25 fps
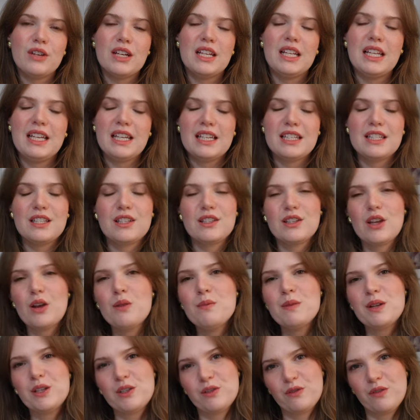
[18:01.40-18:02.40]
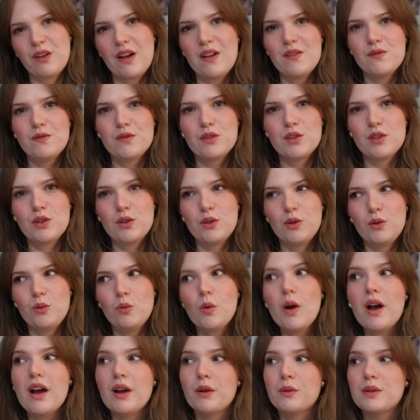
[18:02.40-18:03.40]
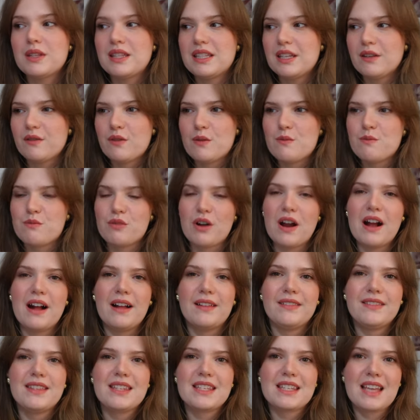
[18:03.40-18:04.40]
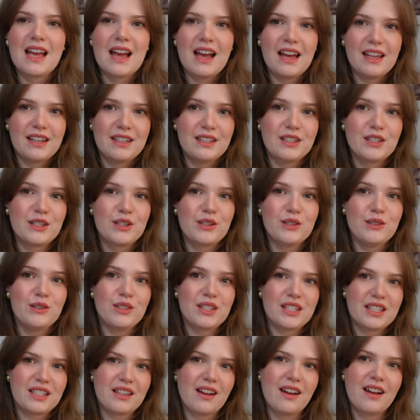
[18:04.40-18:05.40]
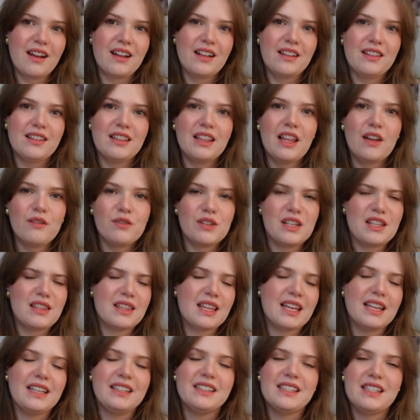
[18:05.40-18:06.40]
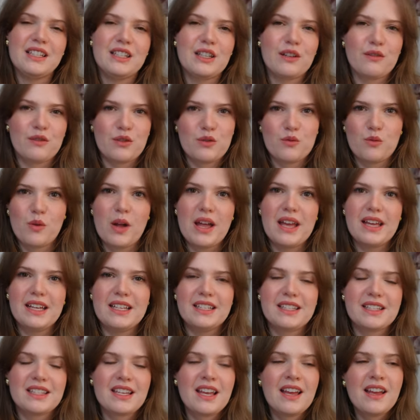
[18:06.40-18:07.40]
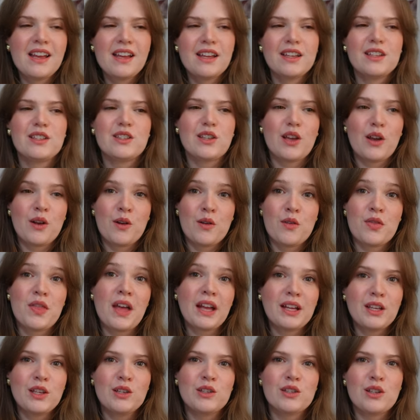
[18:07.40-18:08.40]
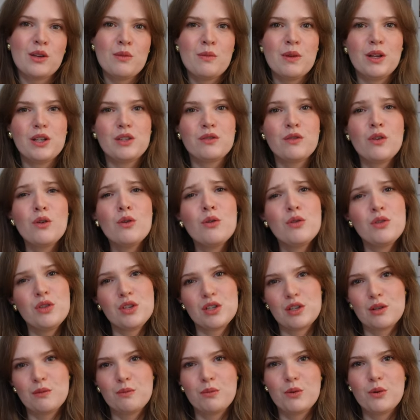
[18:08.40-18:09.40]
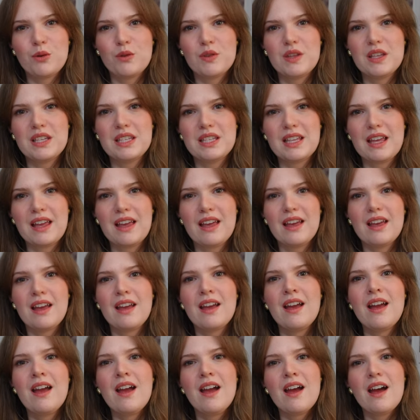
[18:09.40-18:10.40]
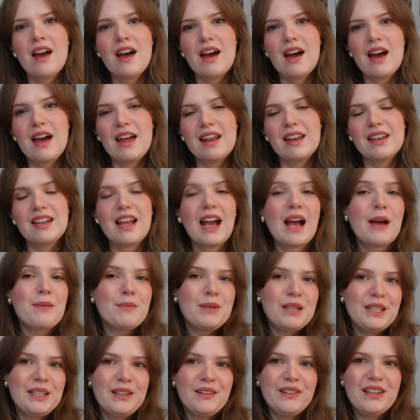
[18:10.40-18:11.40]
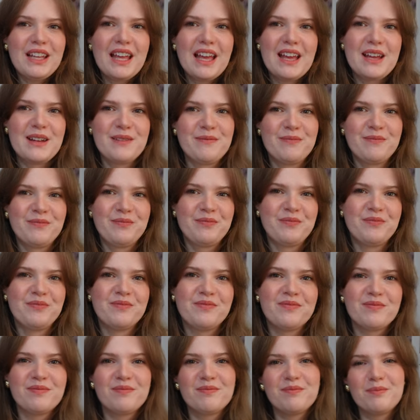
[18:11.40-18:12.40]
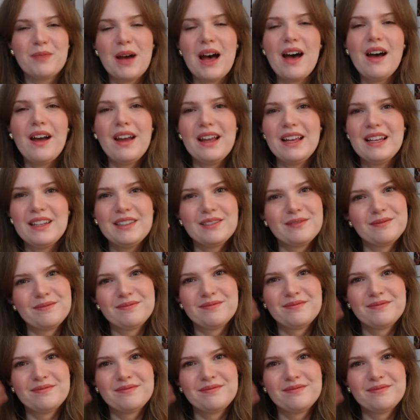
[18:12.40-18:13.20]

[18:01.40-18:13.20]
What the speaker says: really is so much fun to work with different brands and to style lovely things in different ways. So thank you so much for all the support this year, and Happy New Year! Bye!